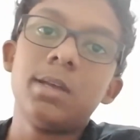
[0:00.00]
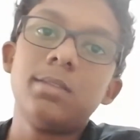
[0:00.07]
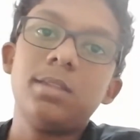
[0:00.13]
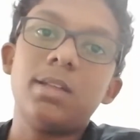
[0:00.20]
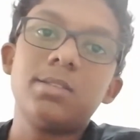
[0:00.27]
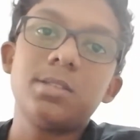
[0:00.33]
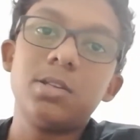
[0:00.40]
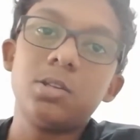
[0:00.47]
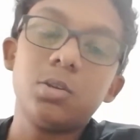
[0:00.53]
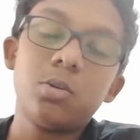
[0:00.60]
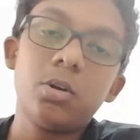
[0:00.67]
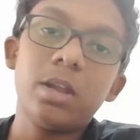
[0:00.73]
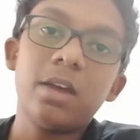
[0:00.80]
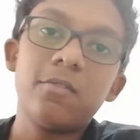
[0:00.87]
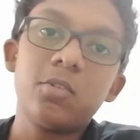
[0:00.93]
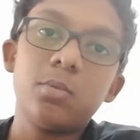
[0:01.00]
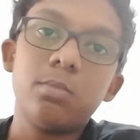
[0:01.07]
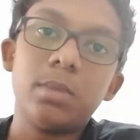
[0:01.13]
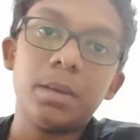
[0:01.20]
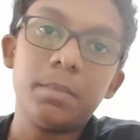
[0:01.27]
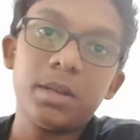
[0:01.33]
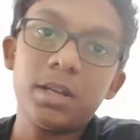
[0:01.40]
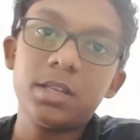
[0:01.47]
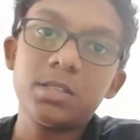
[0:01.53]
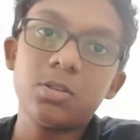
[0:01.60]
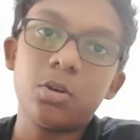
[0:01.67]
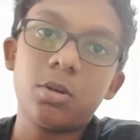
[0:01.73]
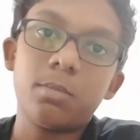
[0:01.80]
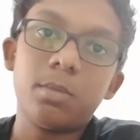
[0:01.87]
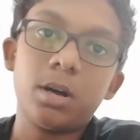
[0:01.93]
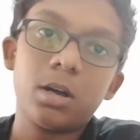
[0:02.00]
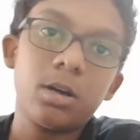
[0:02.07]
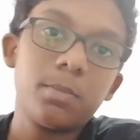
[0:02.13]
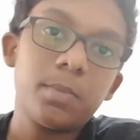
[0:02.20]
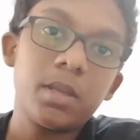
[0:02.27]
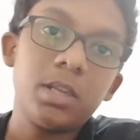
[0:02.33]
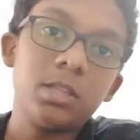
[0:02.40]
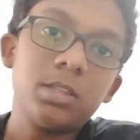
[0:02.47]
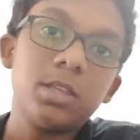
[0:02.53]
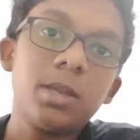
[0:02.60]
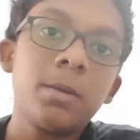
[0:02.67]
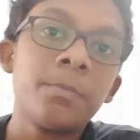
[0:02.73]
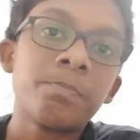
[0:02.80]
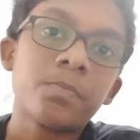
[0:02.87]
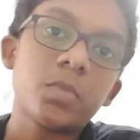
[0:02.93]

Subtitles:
That's it. You don't have to memorize or mug up anything.